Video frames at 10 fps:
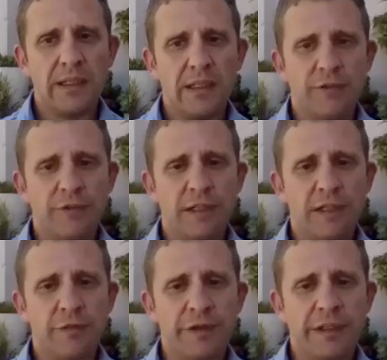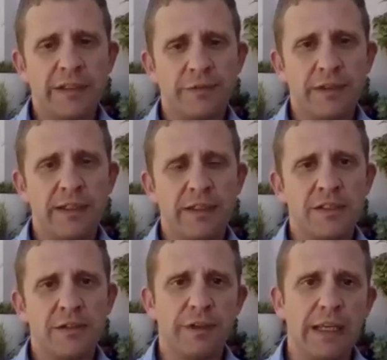it'll effectively
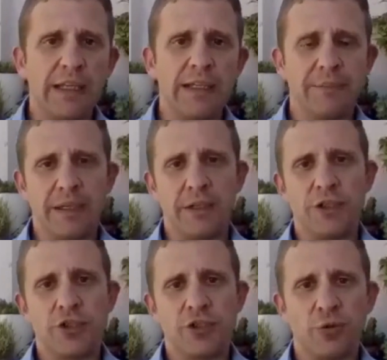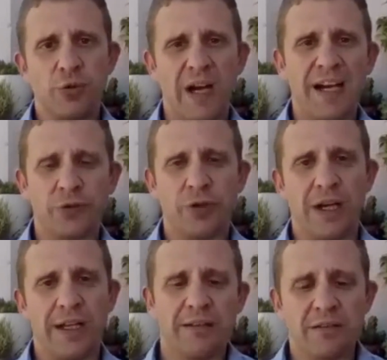severely diminish or
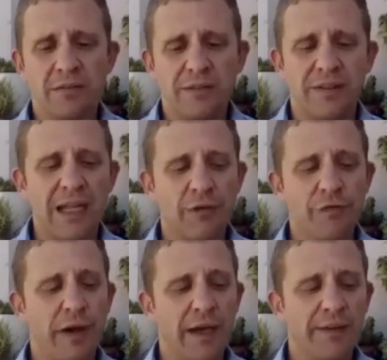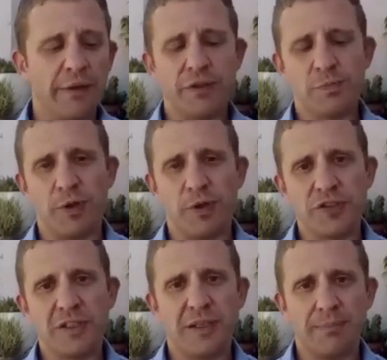outright nullify their
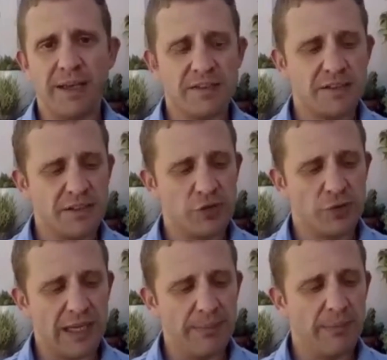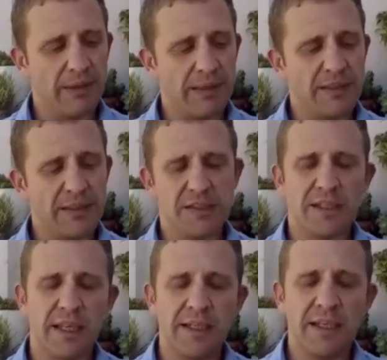response capacities or capabilities.
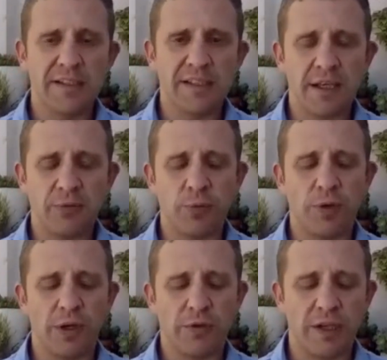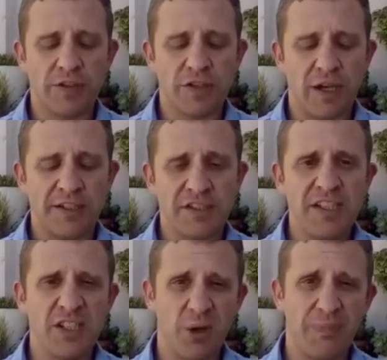And here's how it would work, right? So I
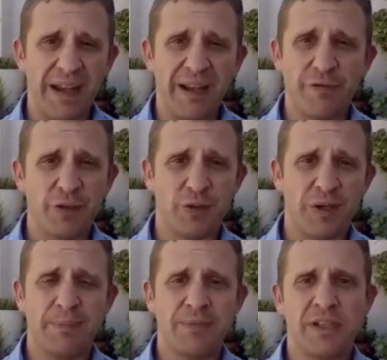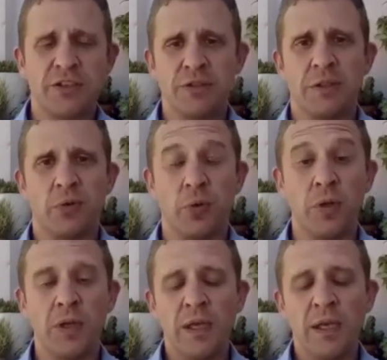see no benefit or upside to it at
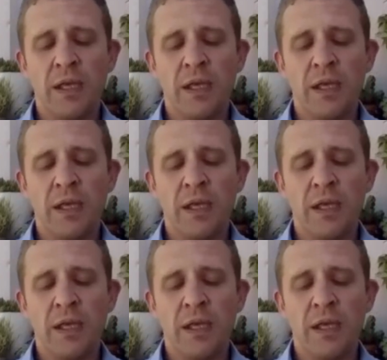all.